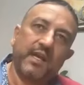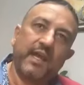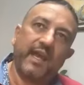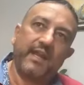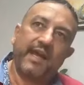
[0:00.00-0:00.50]

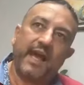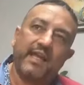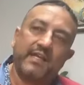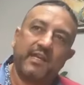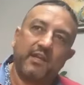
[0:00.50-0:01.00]
And
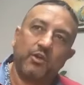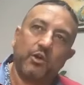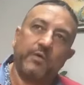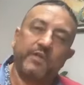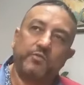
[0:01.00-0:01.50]
I can
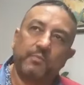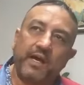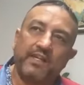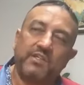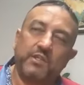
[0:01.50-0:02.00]
go into
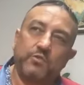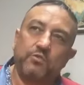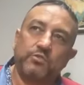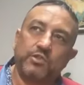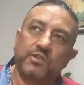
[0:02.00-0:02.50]
my
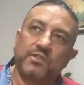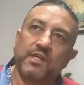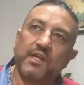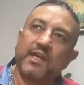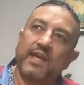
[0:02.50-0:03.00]
delusions